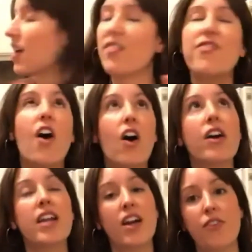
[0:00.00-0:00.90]

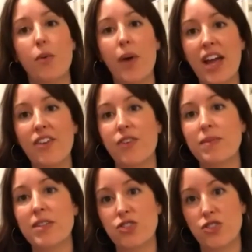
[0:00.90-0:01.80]
far enough away from
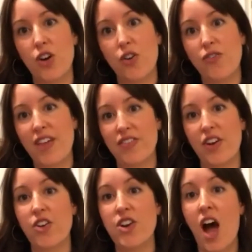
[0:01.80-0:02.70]
the stove that
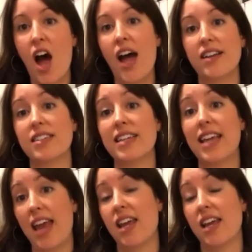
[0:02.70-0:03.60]
they're not
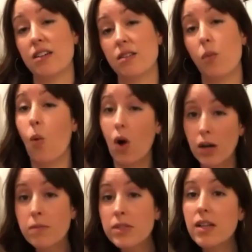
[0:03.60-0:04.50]
getting
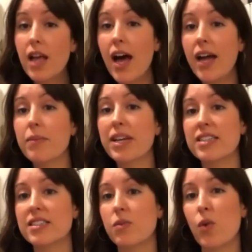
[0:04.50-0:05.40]
warmed a lot,
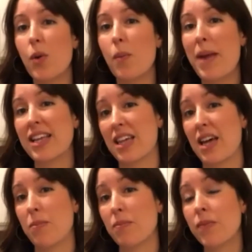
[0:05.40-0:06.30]
because it will make
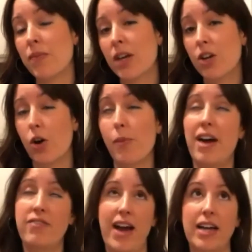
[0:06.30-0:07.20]
them go
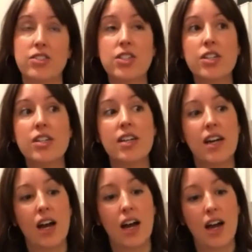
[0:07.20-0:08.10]
bad faster.
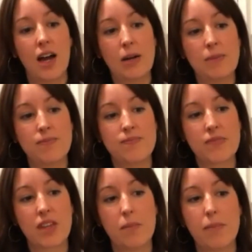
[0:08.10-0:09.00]

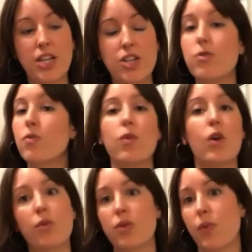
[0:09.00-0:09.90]
But you
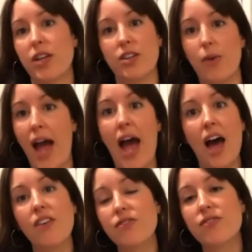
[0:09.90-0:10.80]
work with what you
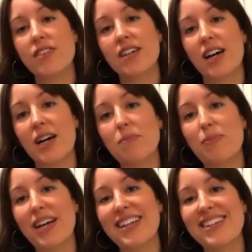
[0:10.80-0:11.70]
have.
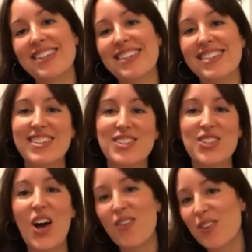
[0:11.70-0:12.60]
But there's
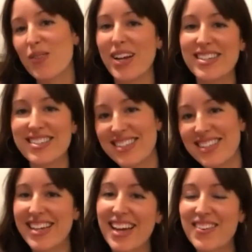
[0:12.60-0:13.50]
often ways to
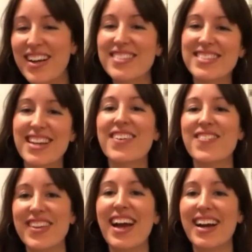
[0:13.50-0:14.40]
like get around stuff. Yeah.